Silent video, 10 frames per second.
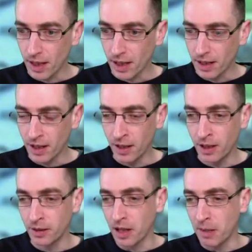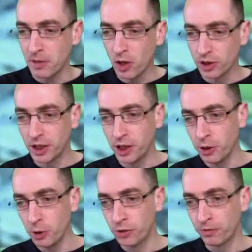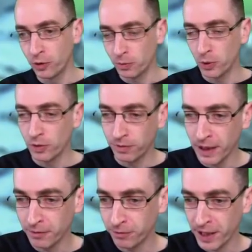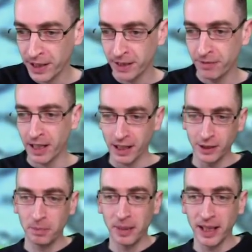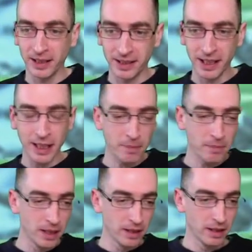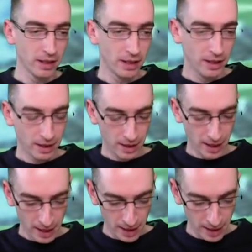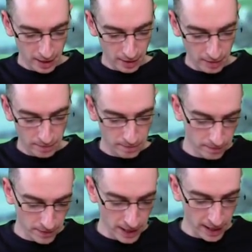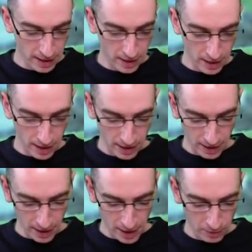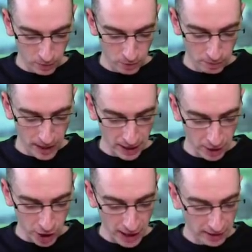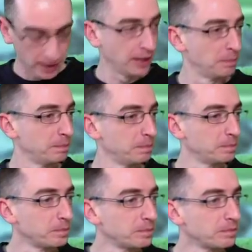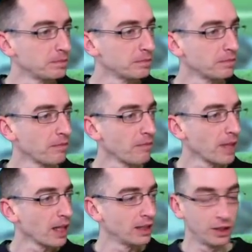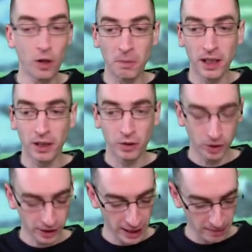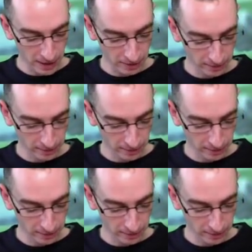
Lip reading: I'm not a huge football fan, Freddie. If I had to pick a team, then I would pick Chelsea. It's not my local team, though.